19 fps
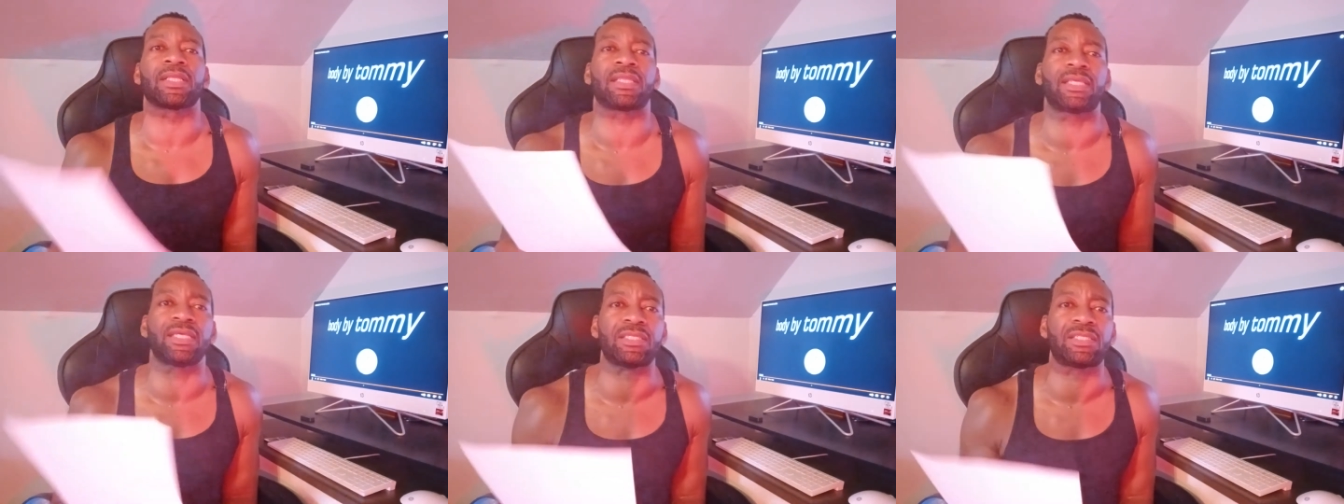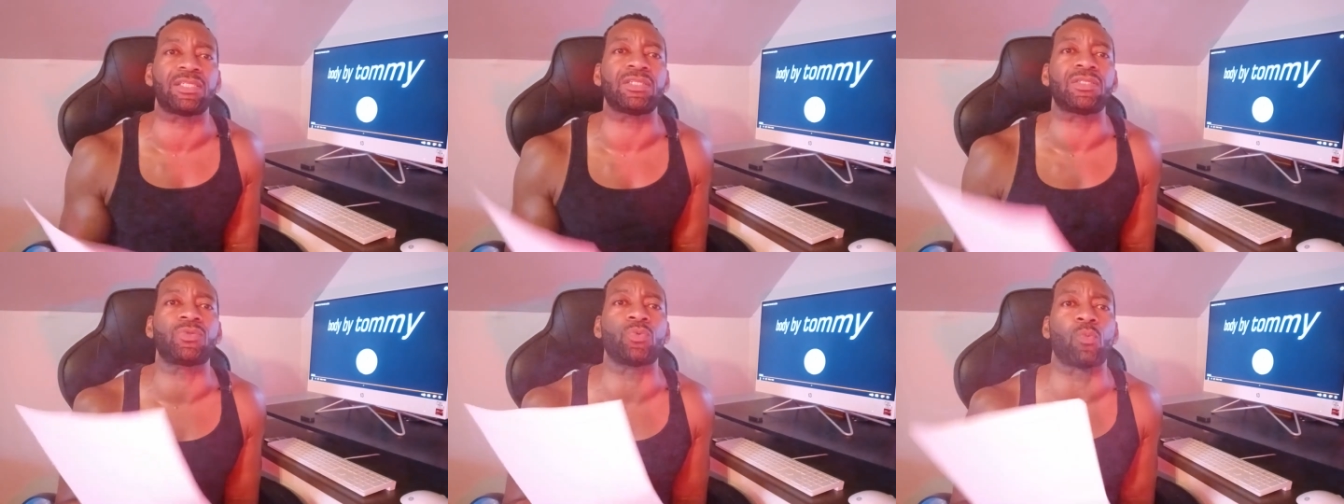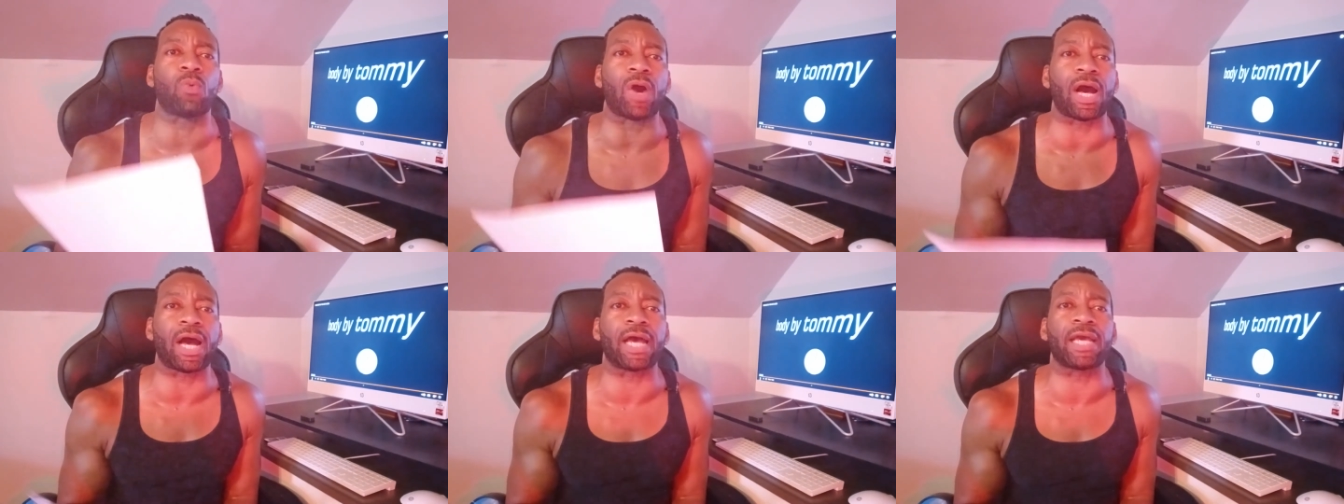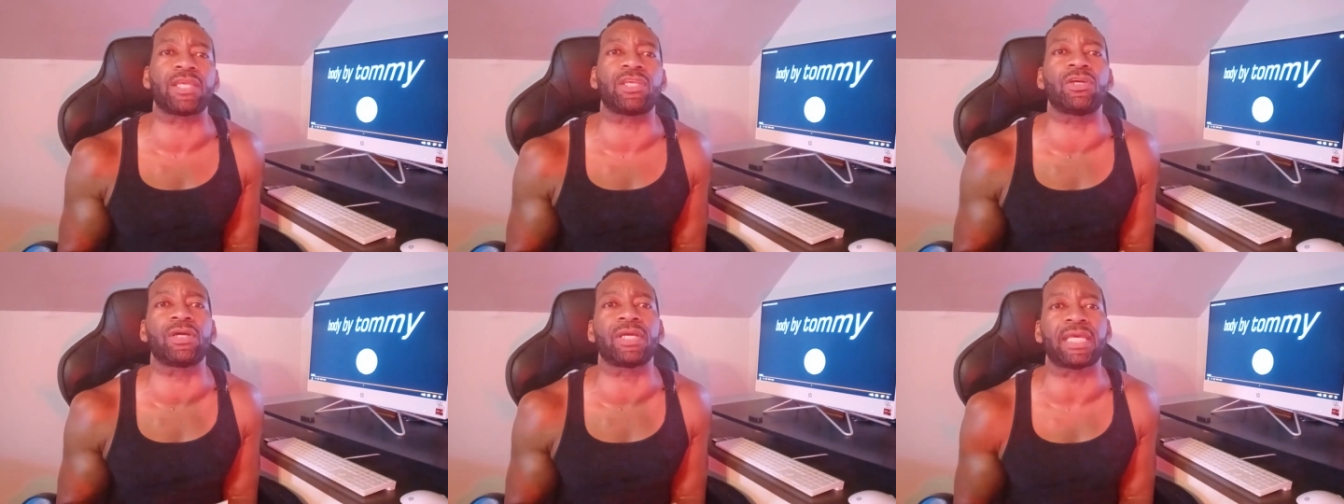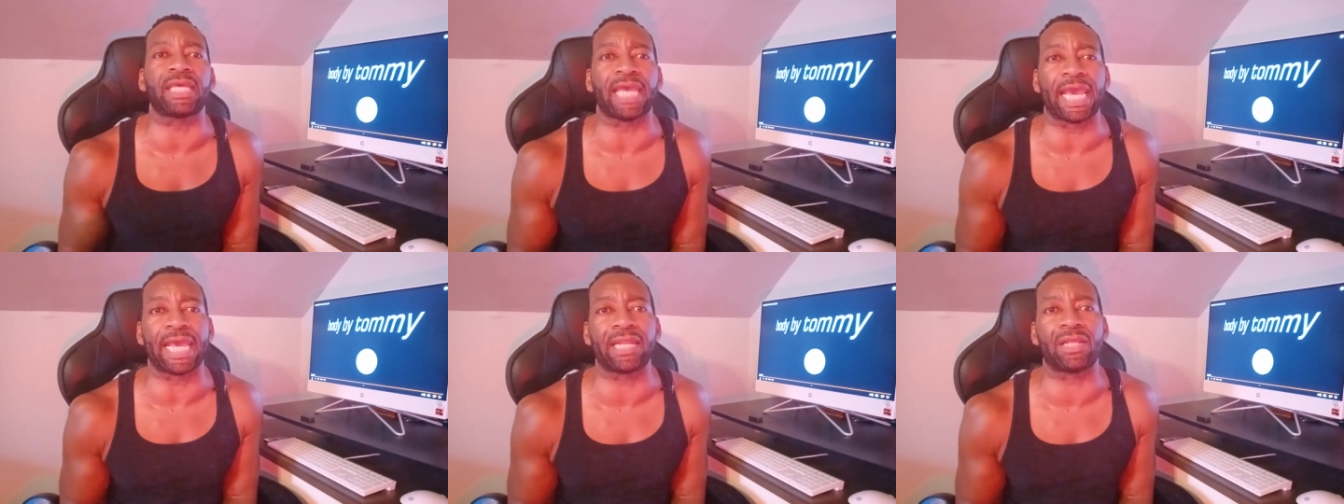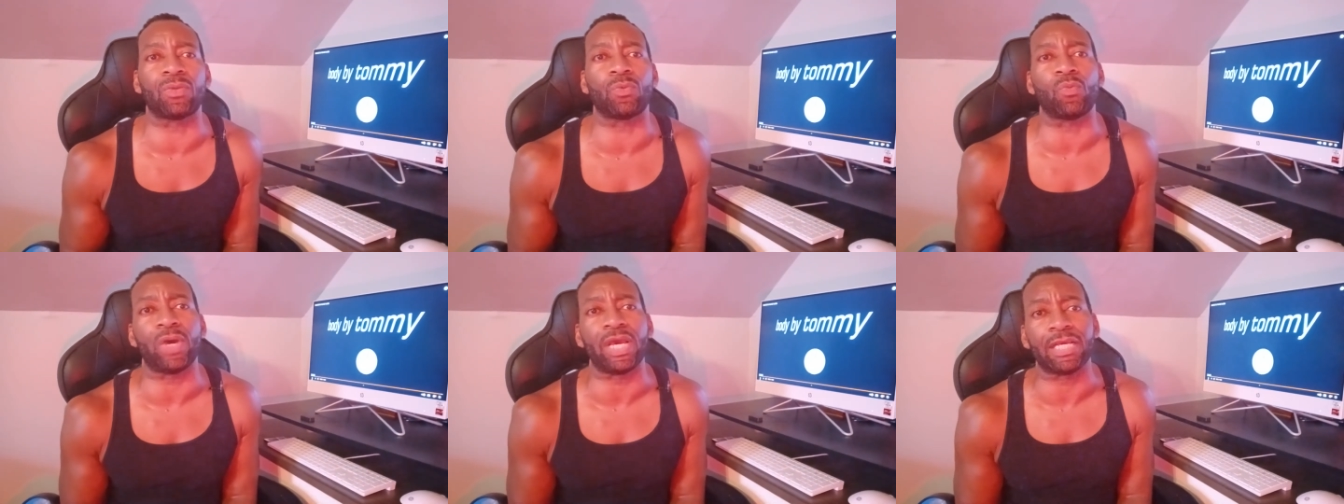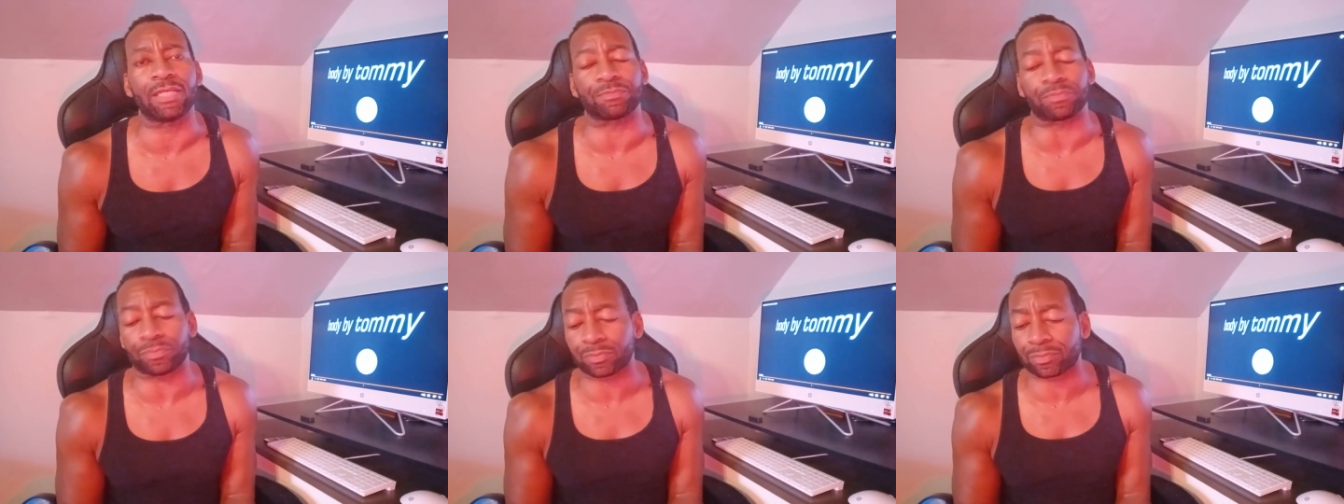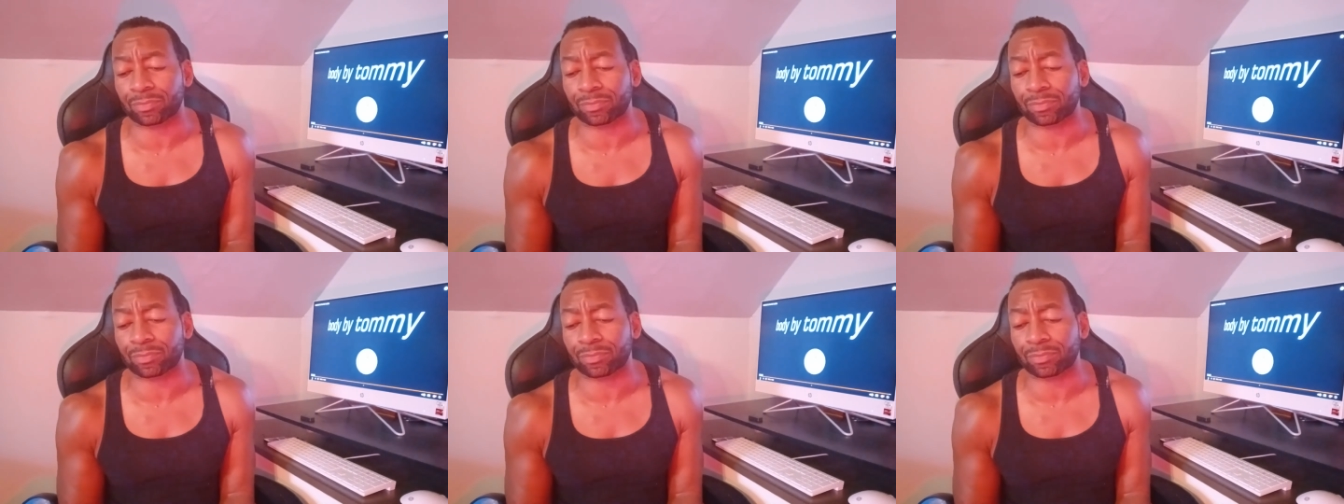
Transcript: This is why you're gaining weight.